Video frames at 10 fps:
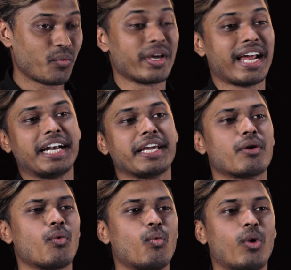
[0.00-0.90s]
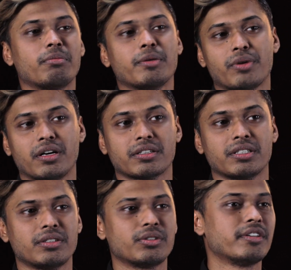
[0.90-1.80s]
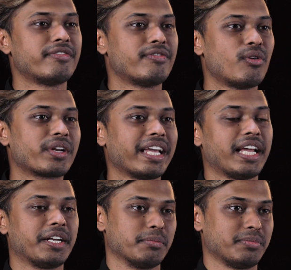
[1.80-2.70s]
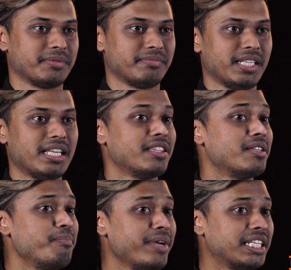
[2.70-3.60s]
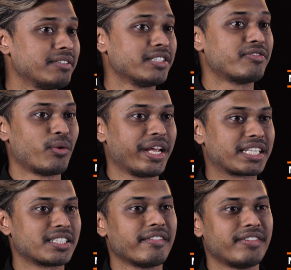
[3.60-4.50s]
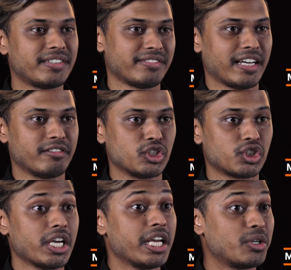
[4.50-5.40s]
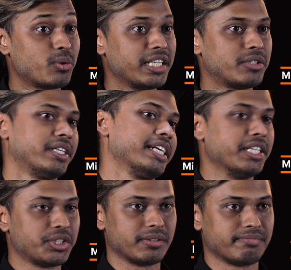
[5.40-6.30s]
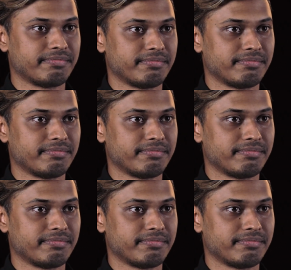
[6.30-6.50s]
we are adding one more product to the 4K lineup, the Mi TV 4X 55-inch 2020 edition.